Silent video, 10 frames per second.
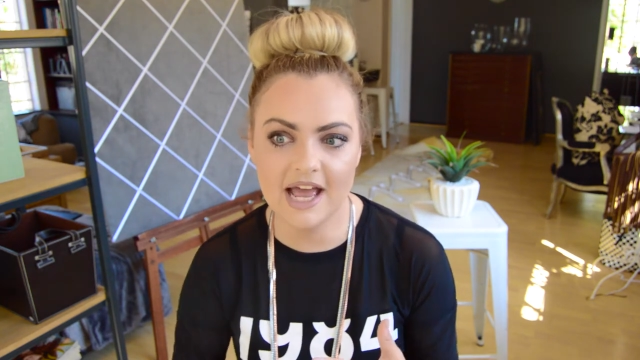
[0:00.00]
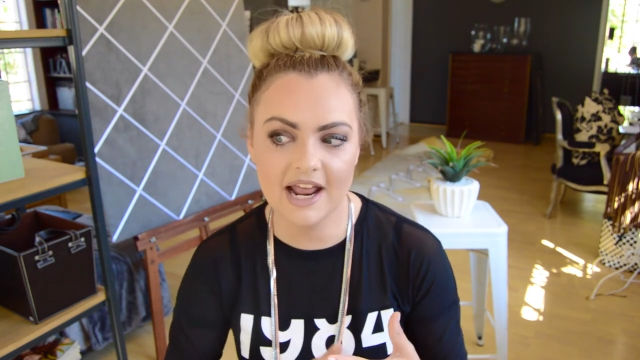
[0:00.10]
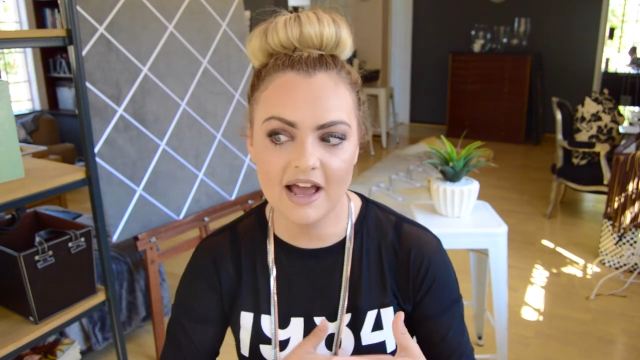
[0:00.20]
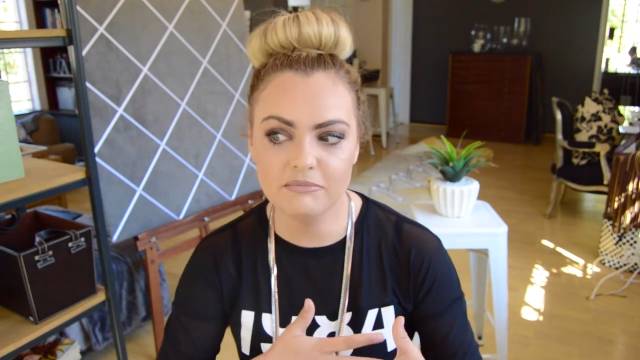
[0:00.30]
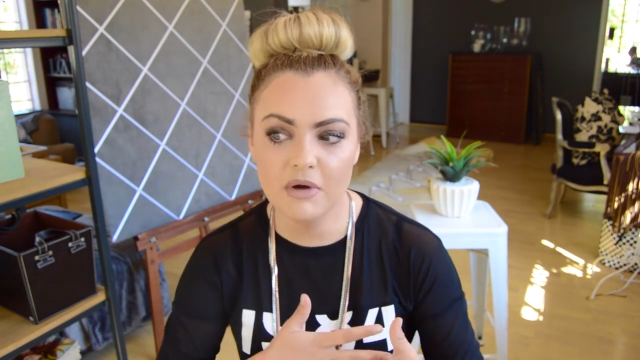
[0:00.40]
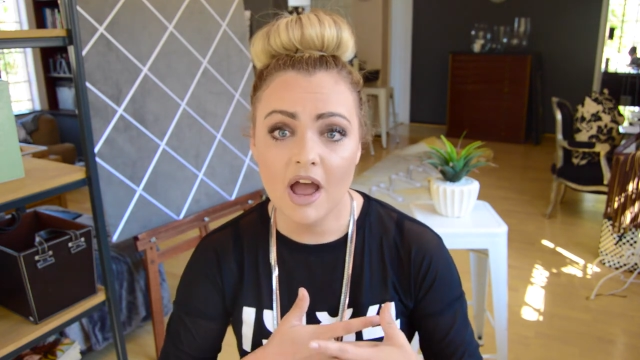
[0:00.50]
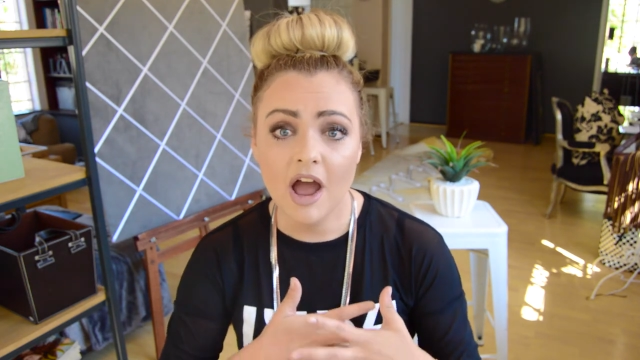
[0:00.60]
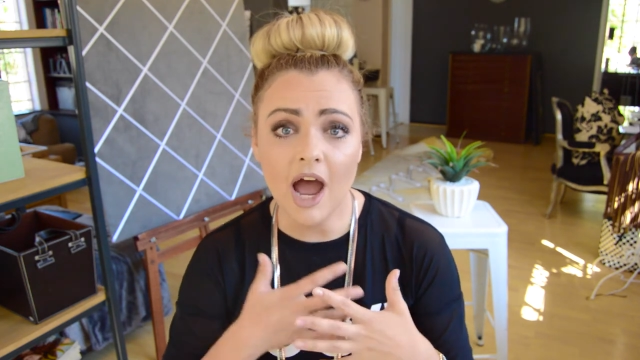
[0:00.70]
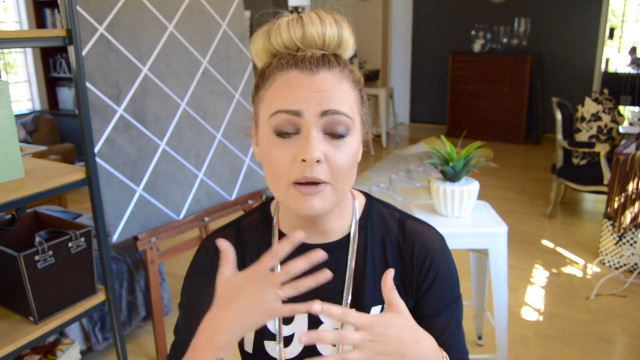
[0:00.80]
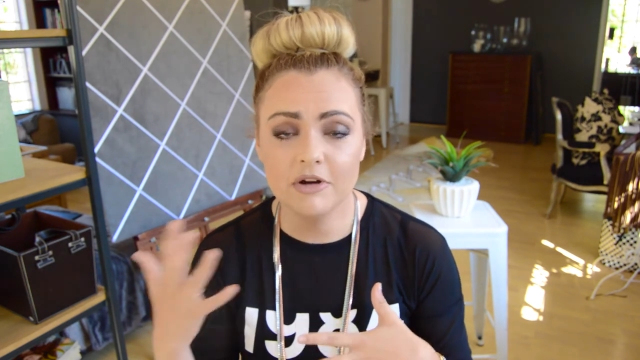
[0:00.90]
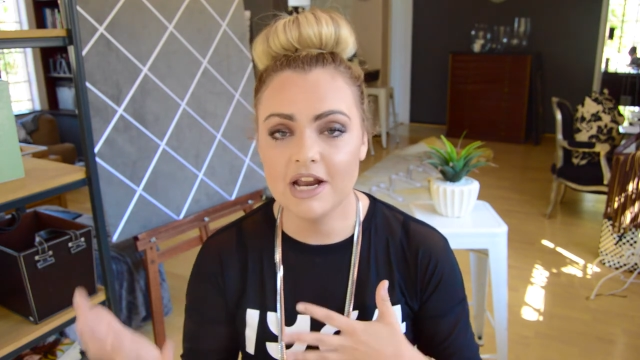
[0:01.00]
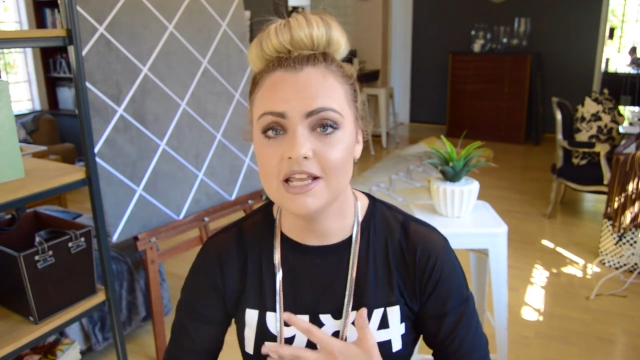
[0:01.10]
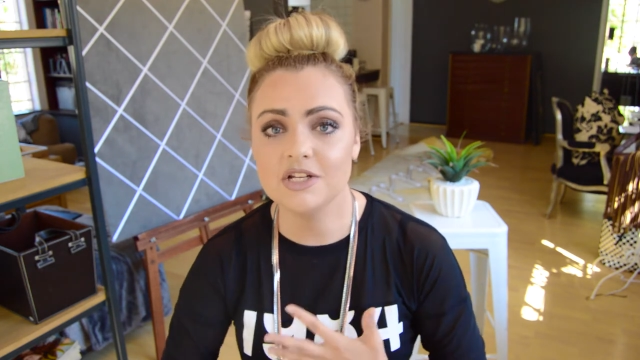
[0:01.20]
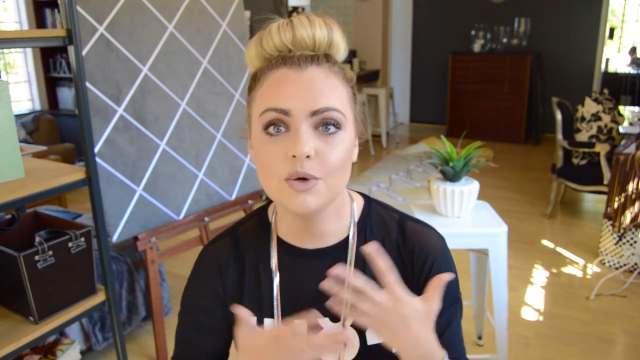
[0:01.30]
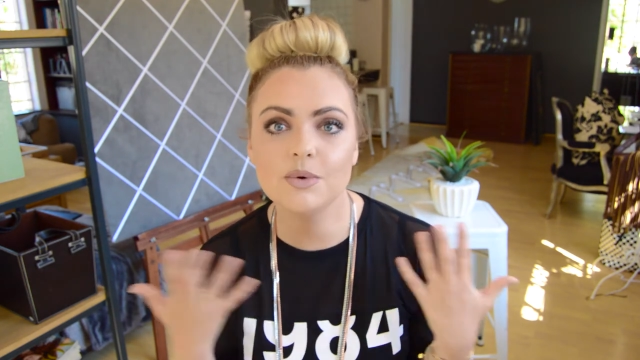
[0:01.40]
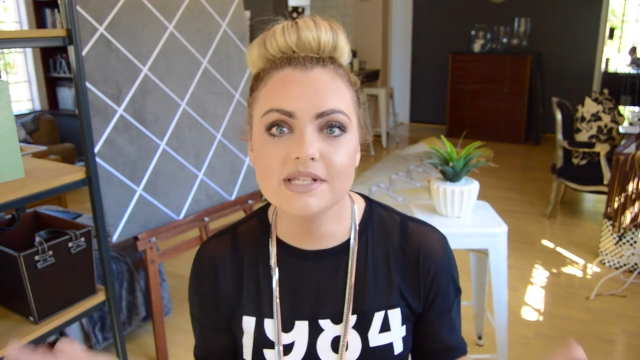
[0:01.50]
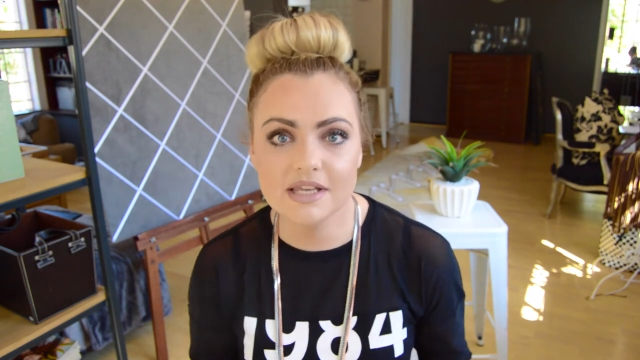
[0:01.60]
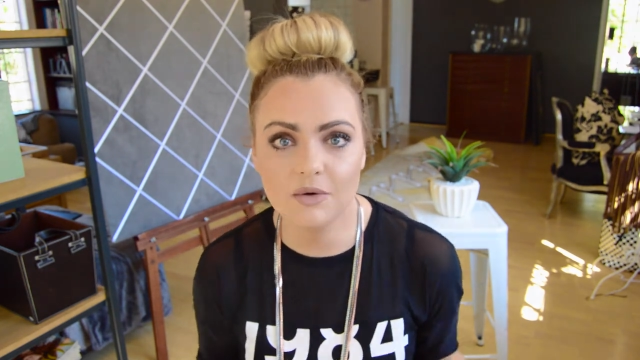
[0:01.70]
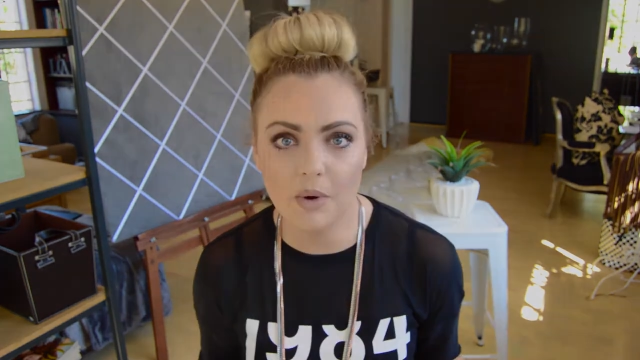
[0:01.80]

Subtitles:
and I'm really endorsing it